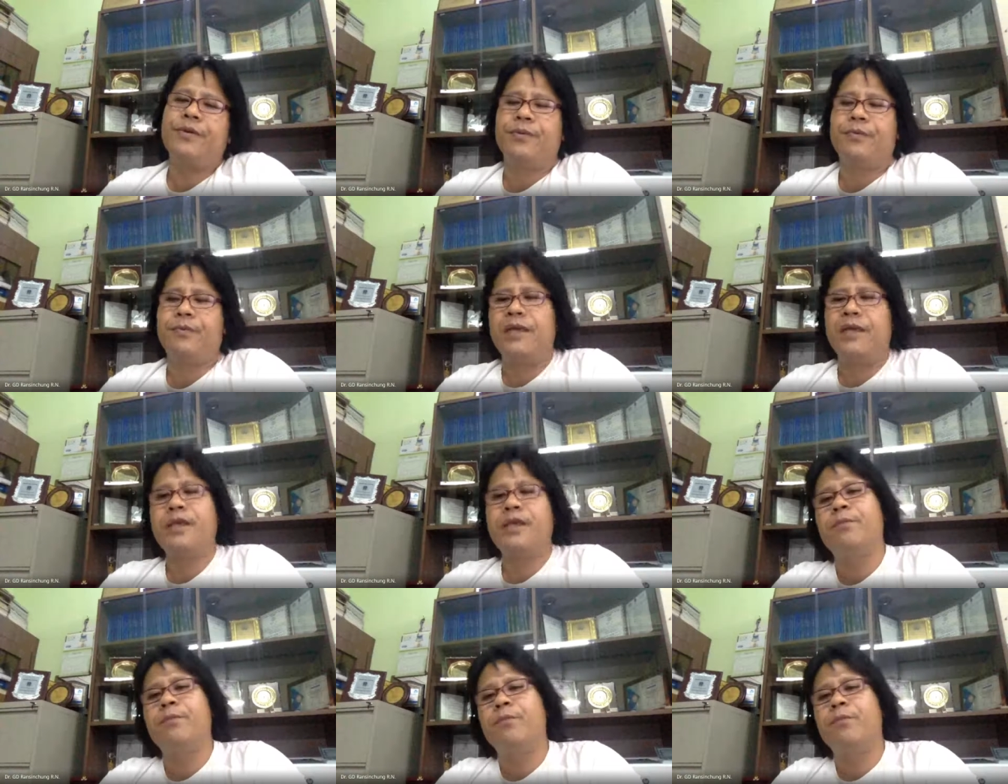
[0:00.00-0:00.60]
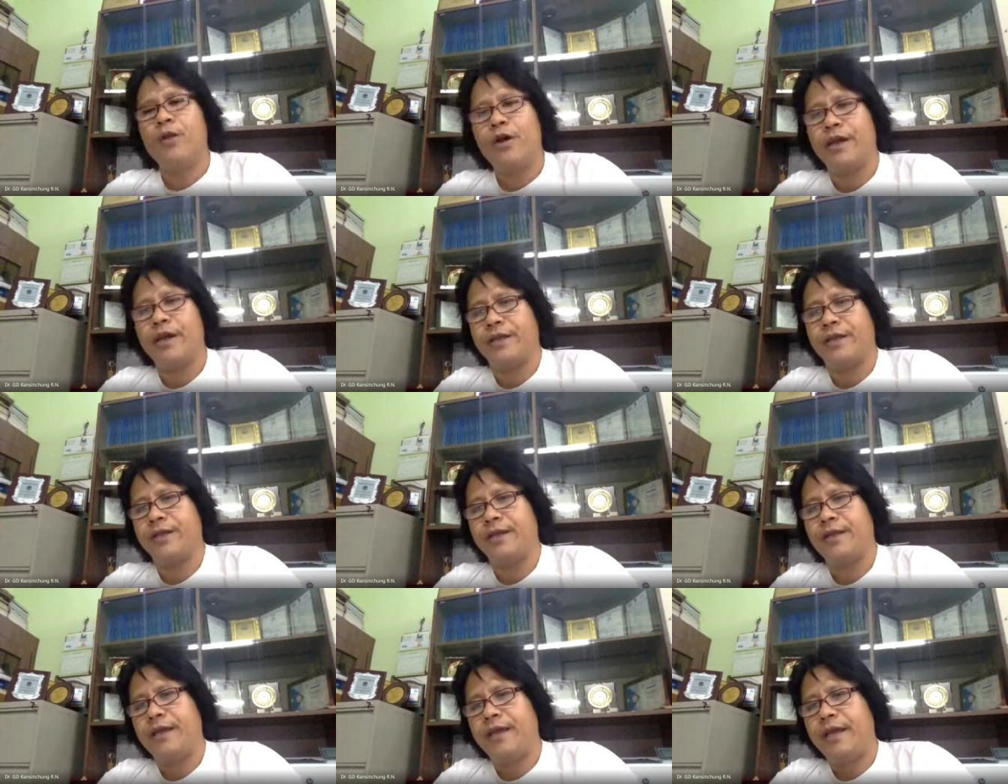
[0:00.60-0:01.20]
being employed.
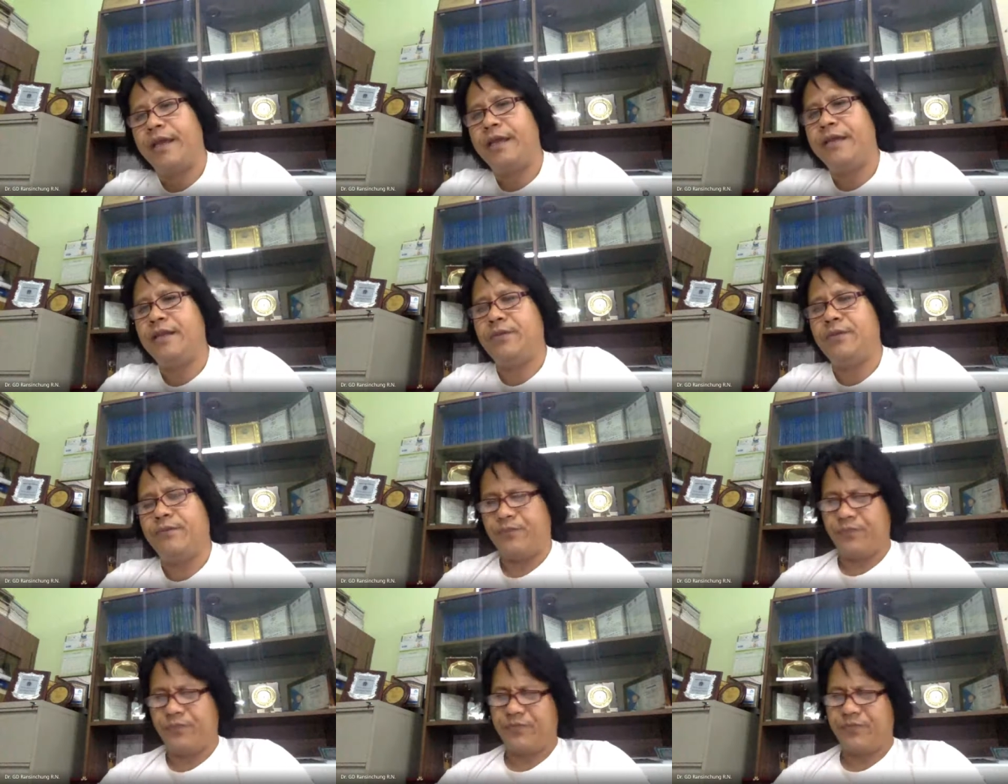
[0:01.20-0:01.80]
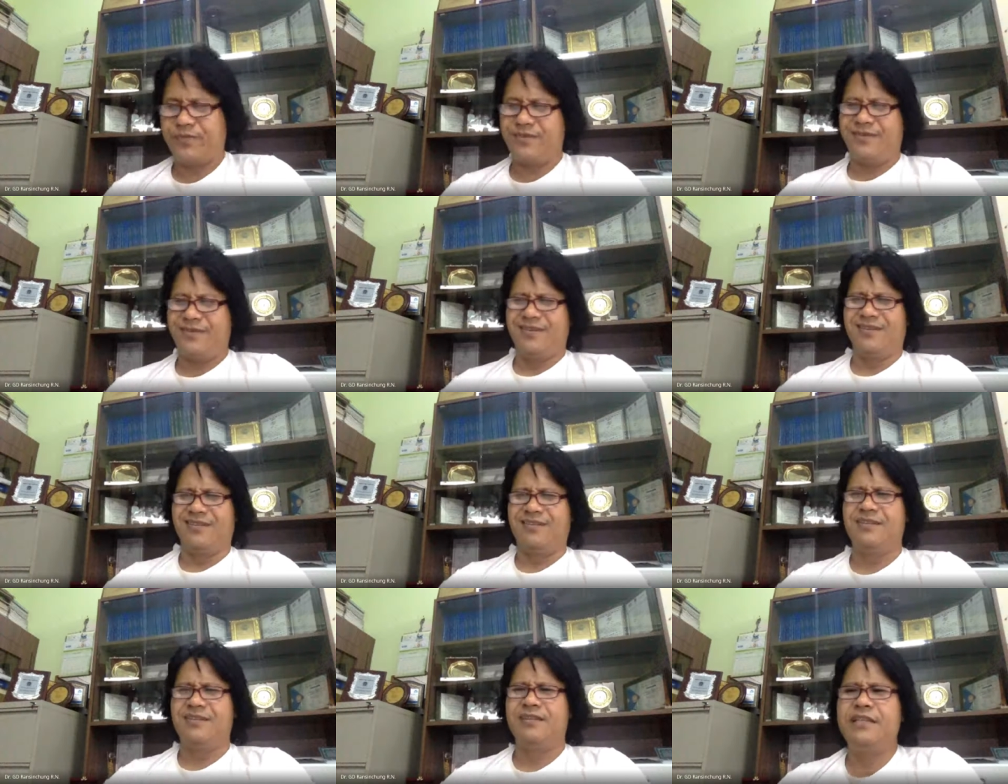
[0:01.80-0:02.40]
And
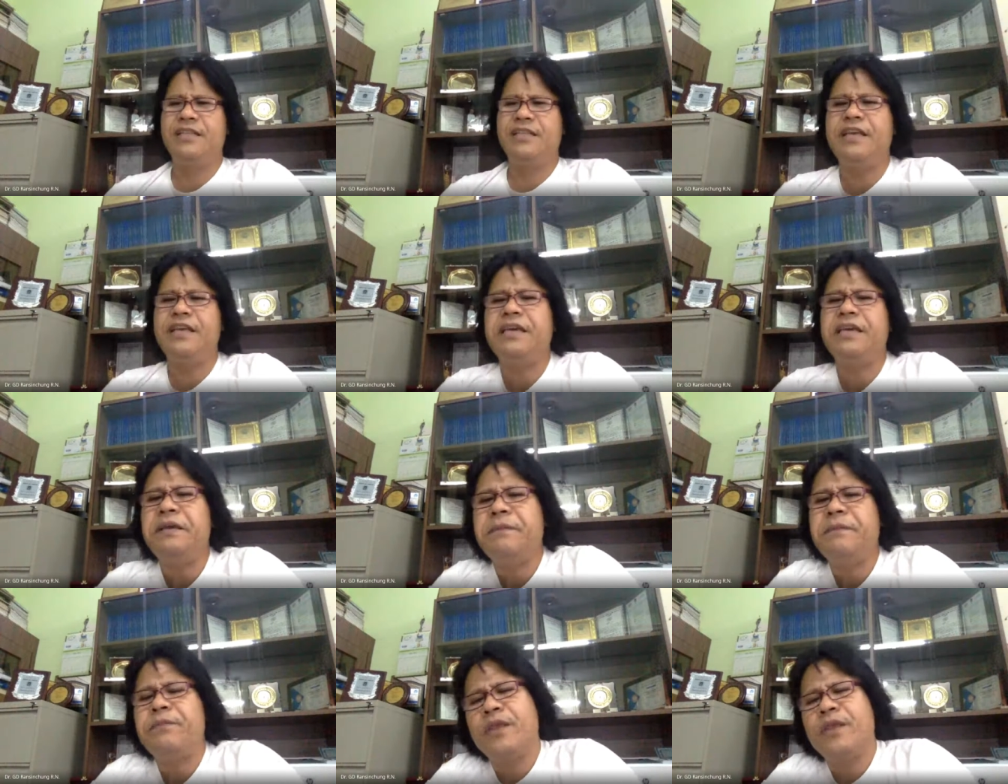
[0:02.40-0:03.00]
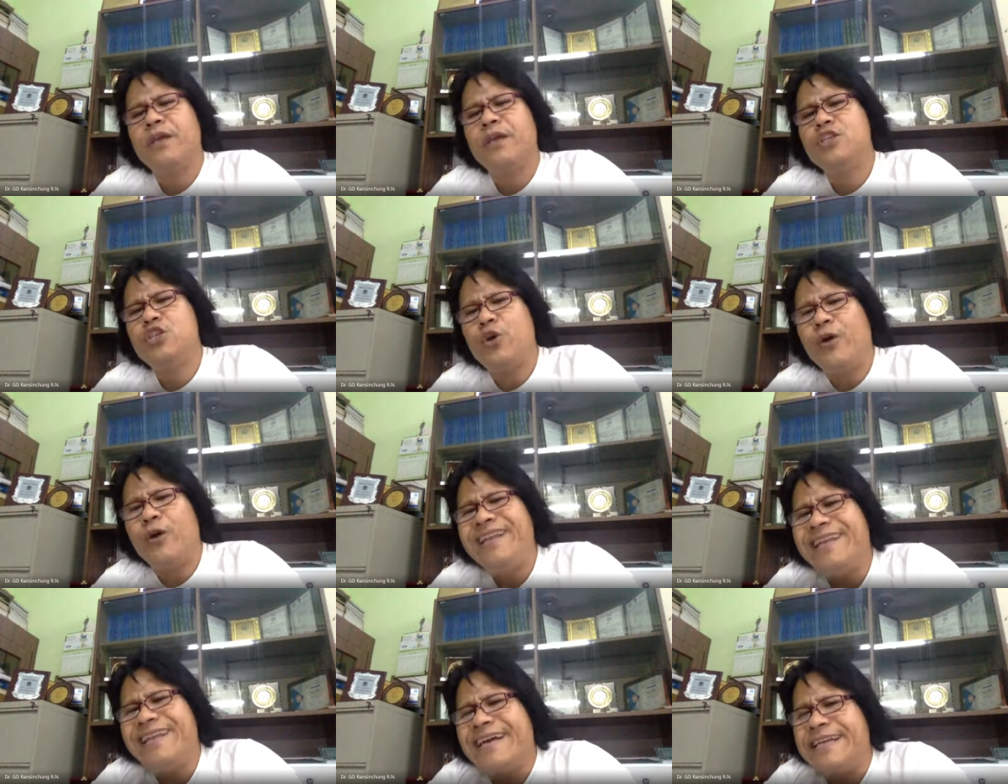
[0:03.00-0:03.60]
the joint